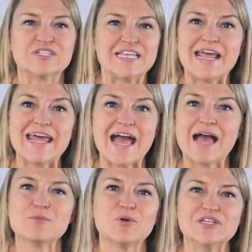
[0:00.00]
For today,
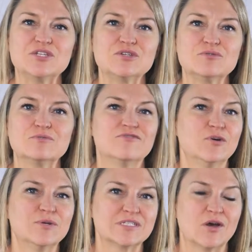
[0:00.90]
I'm going to
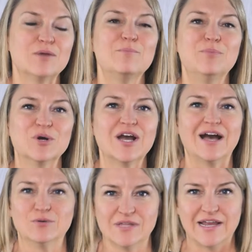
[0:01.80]
focus on book
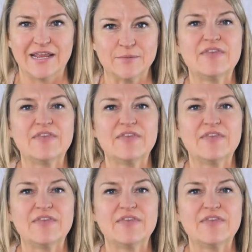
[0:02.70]
outlining.